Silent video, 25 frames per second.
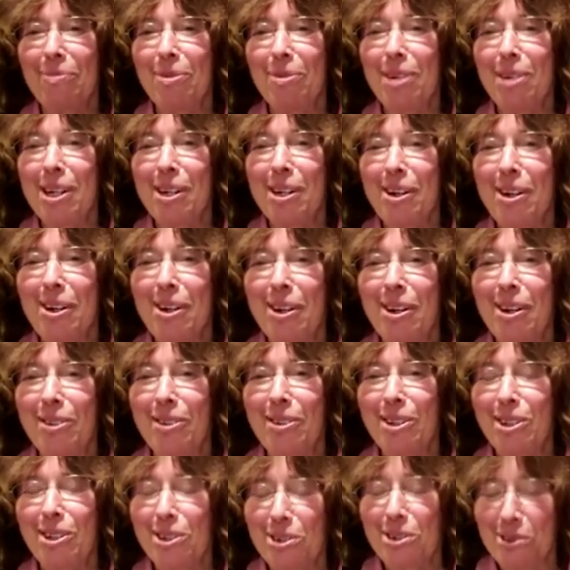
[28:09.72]
Bring on the
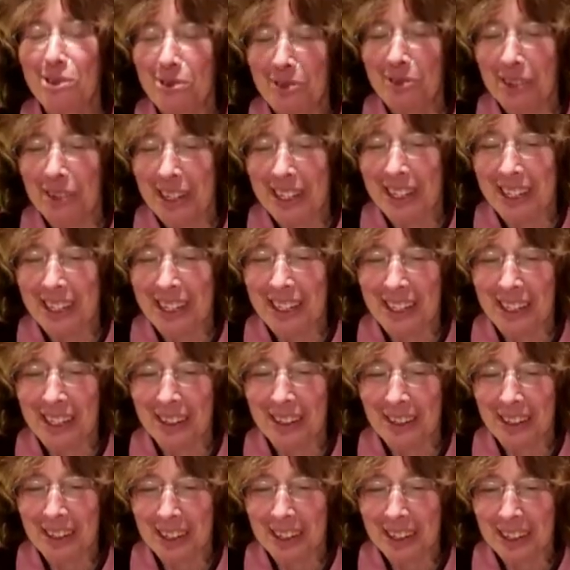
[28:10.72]
tshuva and
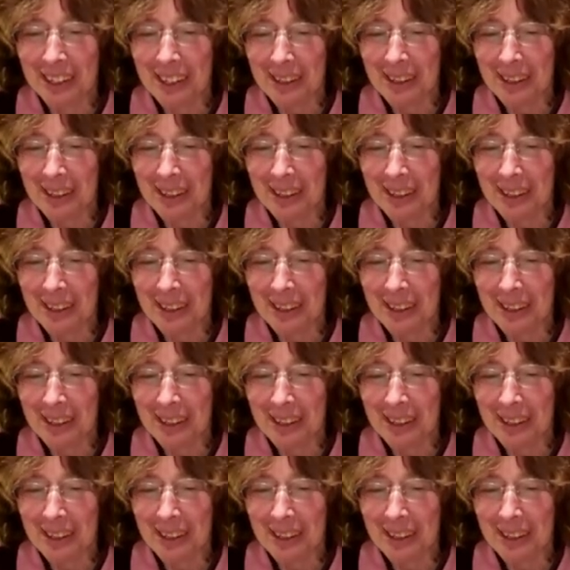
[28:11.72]
healing.